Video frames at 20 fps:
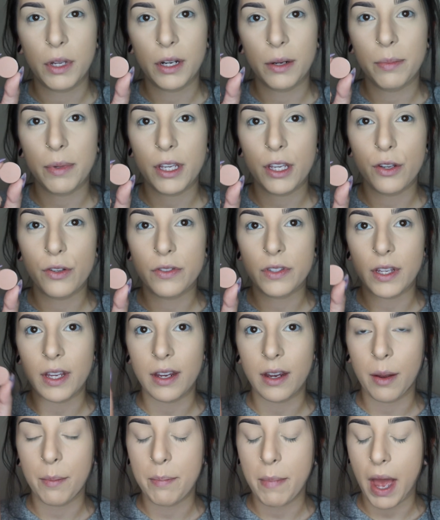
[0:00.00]
gonna be
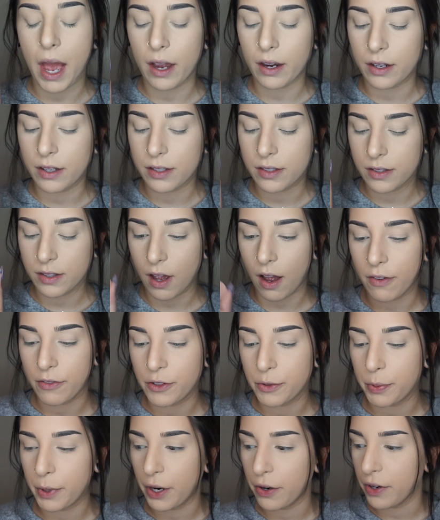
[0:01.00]
using MAC
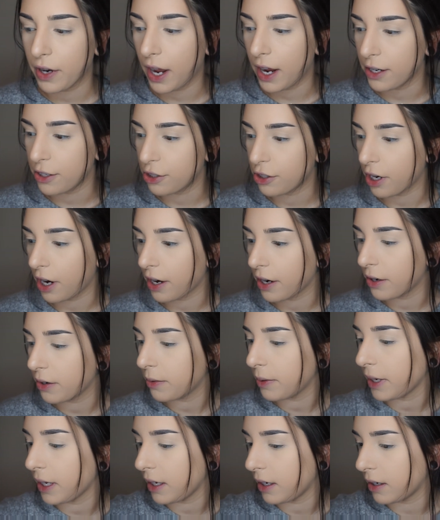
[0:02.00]
Soft Brown
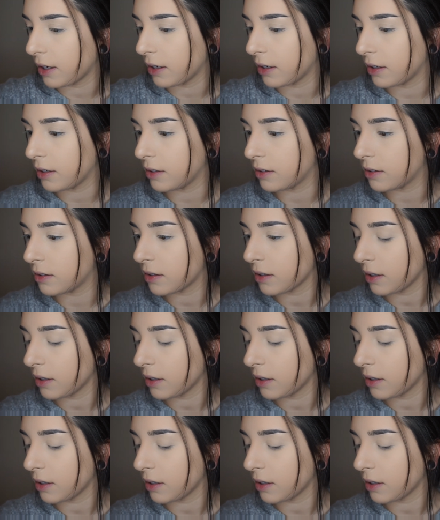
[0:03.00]
Eyeshadow and